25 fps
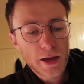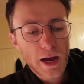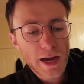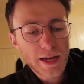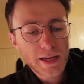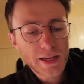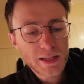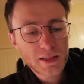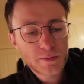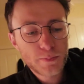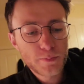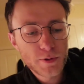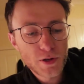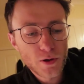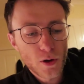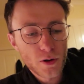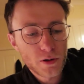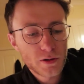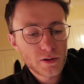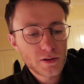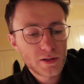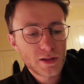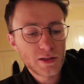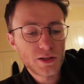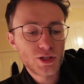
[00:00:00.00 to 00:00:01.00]
I guess
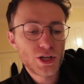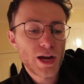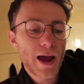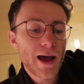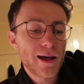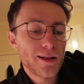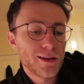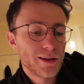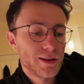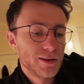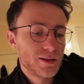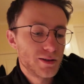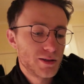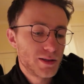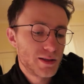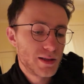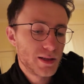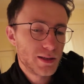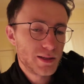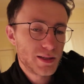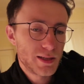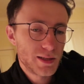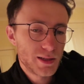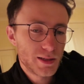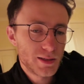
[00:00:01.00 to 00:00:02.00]
beyond the challenge,
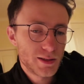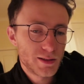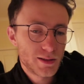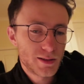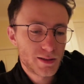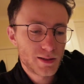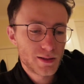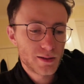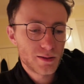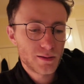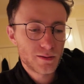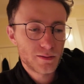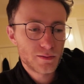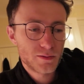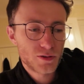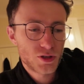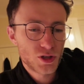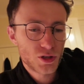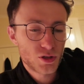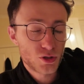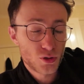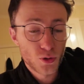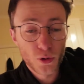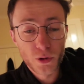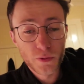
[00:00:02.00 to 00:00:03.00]
this is
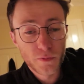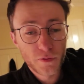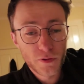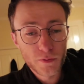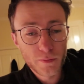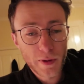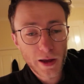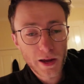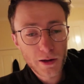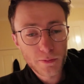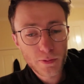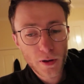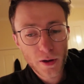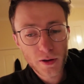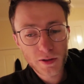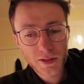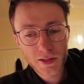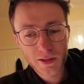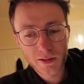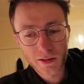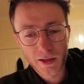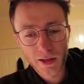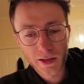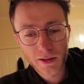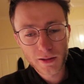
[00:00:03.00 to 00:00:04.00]
just good for me
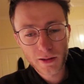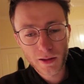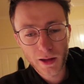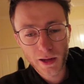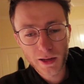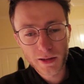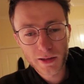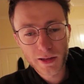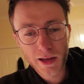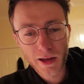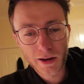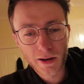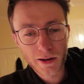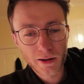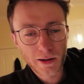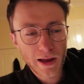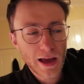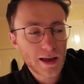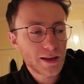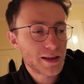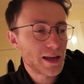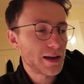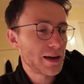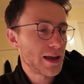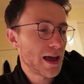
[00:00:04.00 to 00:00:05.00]
personally, like getting
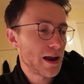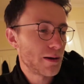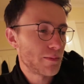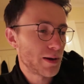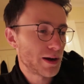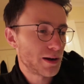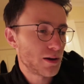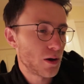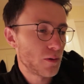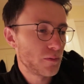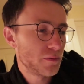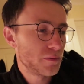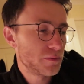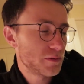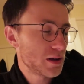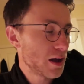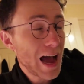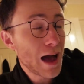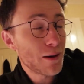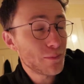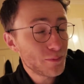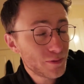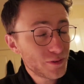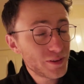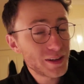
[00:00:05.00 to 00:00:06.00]
out of my
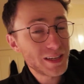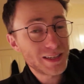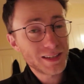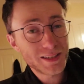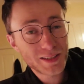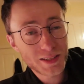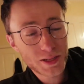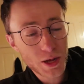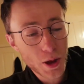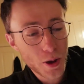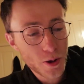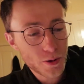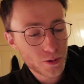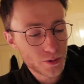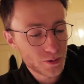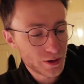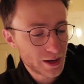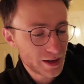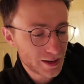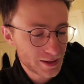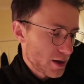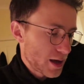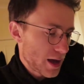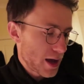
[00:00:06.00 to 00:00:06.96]
comfort zone.